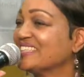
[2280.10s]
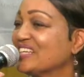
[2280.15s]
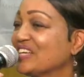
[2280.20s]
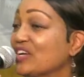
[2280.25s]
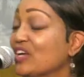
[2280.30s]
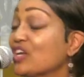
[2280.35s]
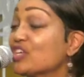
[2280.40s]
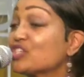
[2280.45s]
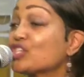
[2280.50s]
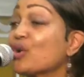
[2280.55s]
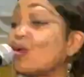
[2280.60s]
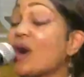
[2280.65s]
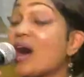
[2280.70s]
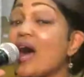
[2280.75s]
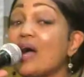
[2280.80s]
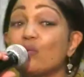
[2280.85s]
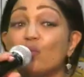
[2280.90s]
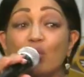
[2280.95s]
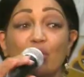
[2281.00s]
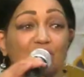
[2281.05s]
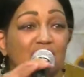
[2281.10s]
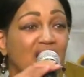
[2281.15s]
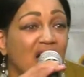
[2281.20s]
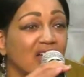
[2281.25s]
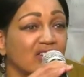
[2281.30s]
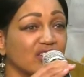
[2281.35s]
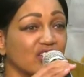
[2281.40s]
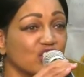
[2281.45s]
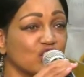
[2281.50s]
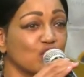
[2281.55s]
so I will
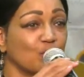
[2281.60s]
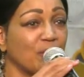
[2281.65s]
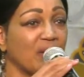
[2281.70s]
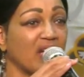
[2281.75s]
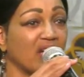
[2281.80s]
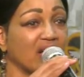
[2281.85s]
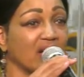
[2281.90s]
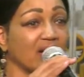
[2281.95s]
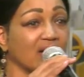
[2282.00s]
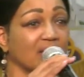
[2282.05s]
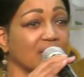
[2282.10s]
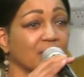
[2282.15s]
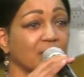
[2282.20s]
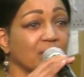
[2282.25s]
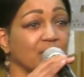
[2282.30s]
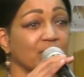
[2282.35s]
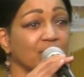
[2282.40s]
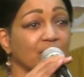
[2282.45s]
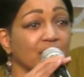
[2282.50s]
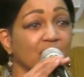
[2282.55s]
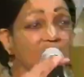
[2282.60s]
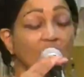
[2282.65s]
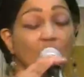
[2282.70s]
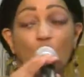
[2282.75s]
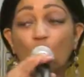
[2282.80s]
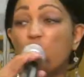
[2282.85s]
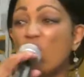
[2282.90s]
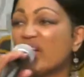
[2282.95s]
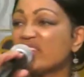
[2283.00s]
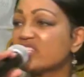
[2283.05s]
not despair.
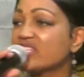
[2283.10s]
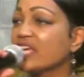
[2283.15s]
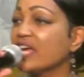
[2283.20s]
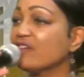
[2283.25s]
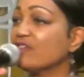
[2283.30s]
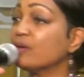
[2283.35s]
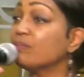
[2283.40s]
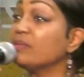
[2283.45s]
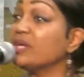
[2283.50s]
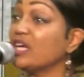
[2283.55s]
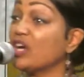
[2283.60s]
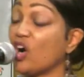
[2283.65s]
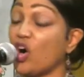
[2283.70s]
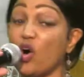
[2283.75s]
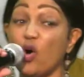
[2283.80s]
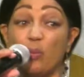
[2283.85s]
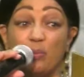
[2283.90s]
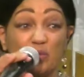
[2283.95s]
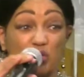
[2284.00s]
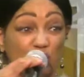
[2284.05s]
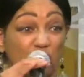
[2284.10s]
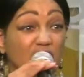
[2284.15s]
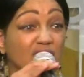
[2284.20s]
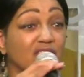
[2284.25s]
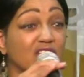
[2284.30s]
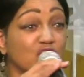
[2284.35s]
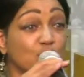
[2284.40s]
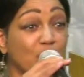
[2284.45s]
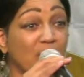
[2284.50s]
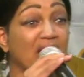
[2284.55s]
What's given me hope during
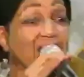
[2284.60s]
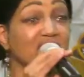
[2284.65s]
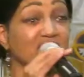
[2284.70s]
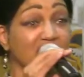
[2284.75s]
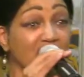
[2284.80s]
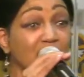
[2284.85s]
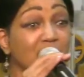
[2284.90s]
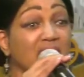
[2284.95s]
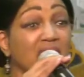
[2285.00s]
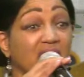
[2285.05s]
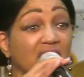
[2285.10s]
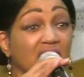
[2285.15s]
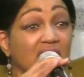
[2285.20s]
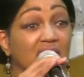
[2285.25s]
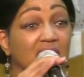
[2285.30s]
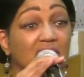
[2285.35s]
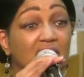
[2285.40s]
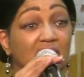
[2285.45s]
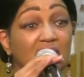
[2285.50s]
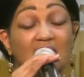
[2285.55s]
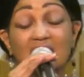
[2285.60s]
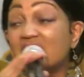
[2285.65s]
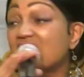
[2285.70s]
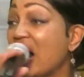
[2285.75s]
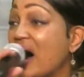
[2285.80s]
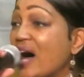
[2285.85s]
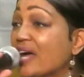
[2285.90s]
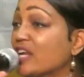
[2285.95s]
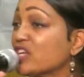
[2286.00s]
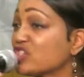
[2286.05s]
this pandemic?
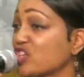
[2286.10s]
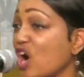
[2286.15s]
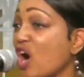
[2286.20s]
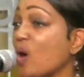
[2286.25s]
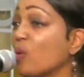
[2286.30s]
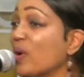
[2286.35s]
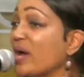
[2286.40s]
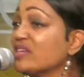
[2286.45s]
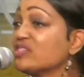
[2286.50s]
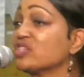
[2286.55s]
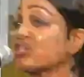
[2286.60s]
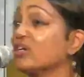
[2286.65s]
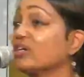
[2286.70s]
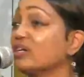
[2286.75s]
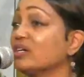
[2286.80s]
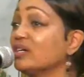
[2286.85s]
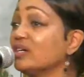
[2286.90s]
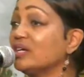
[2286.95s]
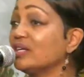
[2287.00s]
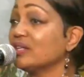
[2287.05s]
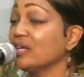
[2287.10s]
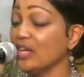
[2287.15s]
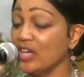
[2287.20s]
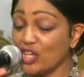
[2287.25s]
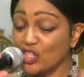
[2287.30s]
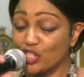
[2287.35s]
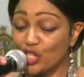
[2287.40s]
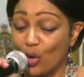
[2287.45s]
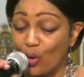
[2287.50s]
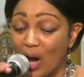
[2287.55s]
God is always good,
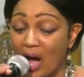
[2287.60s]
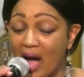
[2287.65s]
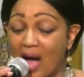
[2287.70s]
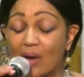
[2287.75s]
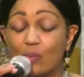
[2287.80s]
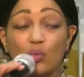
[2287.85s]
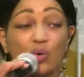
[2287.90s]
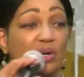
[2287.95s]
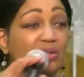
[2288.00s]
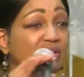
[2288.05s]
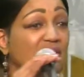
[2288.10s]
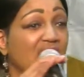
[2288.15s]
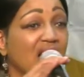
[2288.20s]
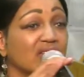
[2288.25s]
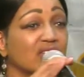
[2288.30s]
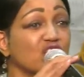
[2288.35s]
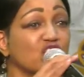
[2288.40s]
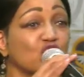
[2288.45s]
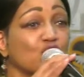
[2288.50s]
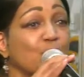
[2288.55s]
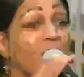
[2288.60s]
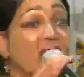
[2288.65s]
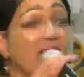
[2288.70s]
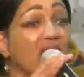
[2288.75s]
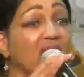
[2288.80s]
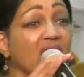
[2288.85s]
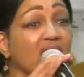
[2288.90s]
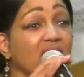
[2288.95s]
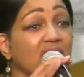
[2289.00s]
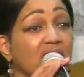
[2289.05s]
so I will not
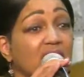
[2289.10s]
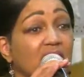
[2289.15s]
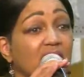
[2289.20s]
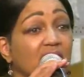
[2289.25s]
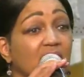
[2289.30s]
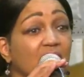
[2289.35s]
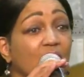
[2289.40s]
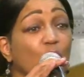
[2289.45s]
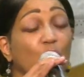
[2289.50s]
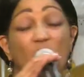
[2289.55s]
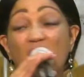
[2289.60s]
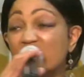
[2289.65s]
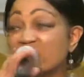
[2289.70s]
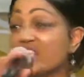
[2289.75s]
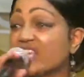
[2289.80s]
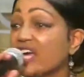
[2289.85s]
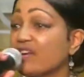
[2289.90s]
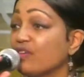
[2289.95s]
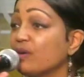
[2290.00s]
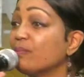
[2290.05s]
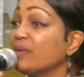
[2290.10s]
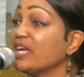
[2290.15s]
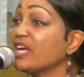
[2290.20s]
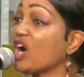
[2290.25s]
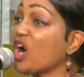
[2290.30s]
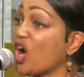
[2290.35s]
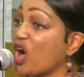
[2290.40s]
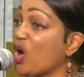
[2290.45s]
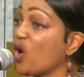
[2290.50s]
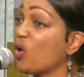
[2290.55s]
despair. What's given me
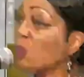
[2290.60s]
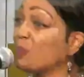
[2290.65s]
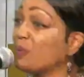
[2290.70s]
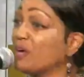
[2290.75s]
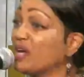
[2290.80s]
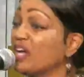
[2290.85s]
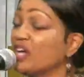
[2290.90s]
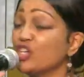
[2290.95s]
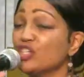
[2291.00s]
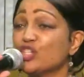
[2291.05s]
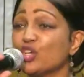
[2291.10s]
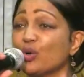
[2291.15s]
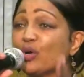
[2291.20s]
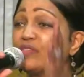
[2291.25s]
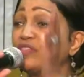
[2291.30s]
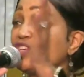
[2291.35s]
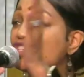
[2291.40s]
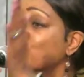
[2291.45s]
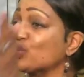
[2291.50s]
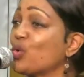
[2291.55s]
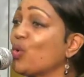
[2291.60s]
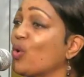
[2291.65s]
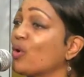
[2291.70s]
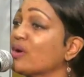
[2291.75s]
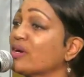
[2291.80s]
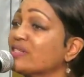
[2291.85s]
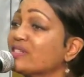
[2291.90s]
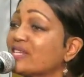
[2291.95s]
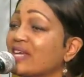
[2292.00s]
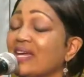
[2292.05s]
hope during this
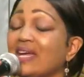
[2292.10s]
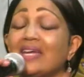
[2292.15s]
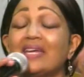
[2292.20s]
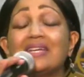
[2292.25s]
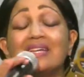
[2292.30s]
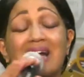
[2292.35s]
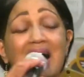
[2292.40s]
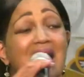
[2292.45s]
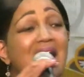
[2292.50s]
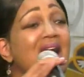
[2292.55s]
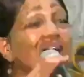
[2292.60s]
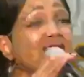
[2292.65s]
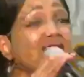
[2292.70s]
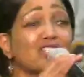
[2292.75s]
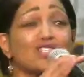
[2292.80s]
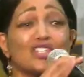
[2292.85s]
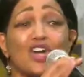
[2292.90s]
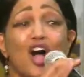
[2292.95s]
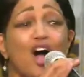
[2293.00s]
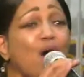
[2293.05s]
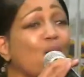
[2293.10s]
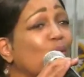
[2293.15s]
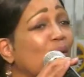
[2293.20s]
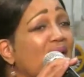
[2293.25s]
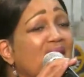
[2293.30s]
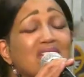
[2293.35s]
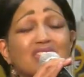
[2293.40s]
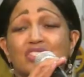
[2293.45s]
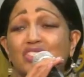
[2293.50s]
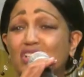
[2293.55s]
quarantine? God is
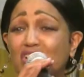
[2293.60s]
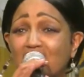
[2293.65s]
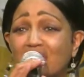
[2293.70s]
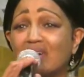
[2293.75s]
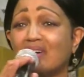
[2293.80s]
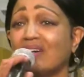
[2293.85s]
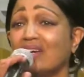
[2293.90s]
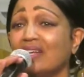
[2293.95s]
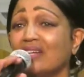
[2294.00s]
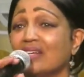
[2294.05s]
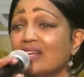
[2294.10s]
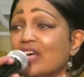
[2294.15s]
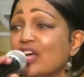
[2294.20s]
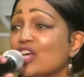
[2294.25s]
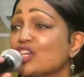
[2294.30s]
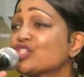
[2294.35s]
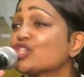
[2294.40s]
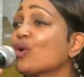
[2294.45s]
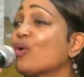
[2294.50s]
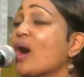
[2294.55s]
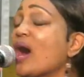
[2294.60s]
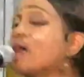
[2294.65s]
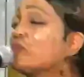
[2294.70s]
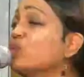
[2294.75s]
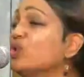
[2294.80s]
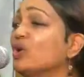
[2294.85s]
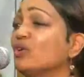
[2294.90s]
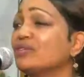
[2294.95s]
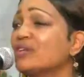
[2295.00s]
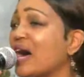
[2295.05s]
always good, so I
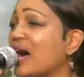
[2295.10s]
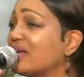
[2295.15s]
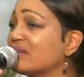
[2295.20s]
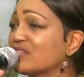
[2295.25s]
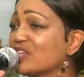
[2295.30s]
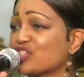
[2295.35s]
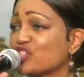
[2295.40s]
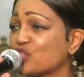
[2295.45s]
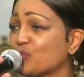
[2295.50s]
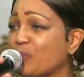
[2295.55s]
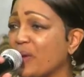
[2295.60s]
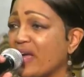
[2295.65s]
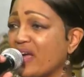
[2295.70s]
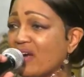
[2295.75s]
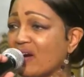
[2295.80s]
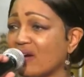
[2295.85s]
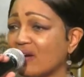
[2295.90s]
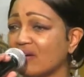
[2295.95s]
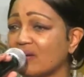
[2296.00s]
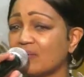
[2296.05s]
will not despair.